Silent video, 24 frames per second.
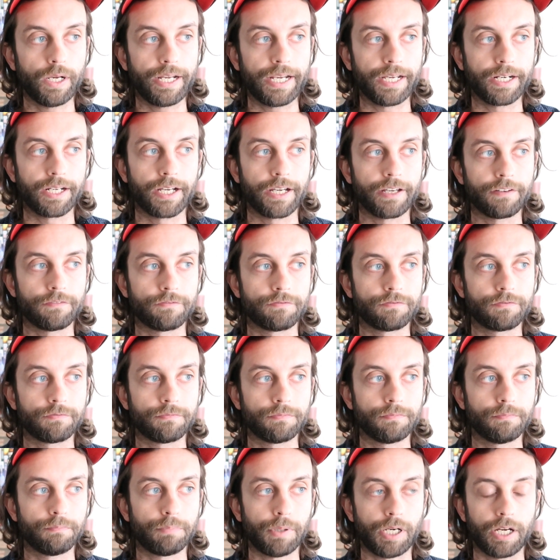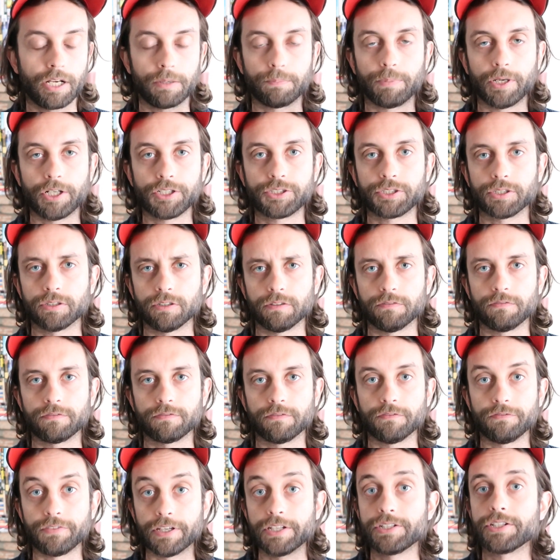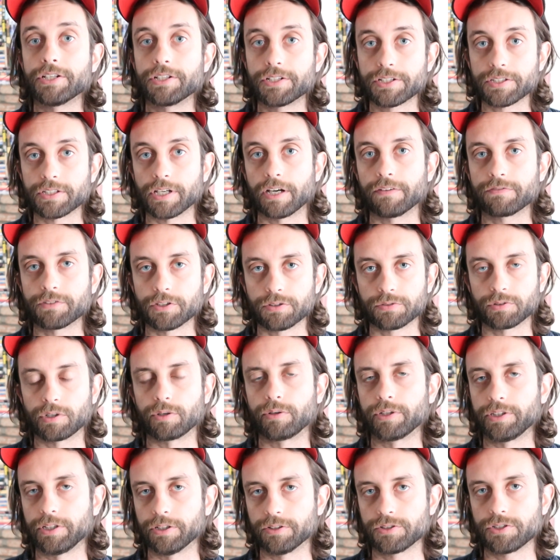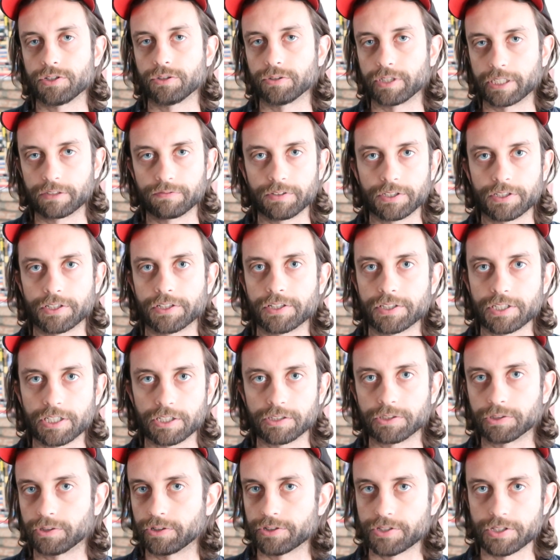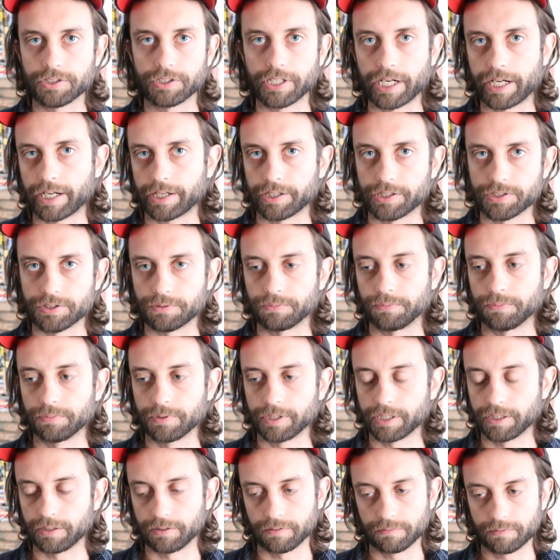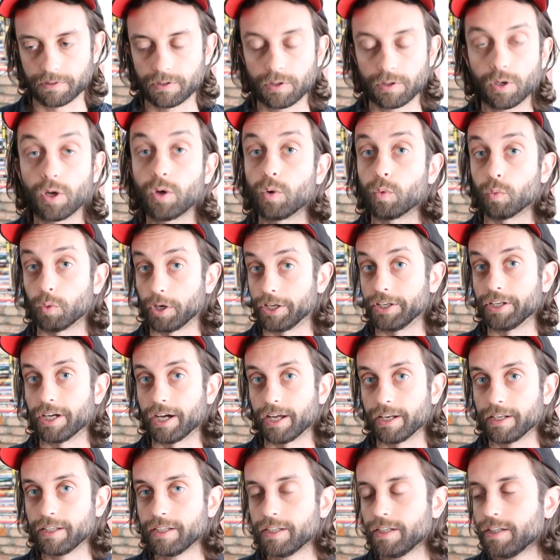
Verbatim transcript: and I've bought a bunch of vintage stuff to throw in there too, like vintage t-shirts and jackets and, and whatnot.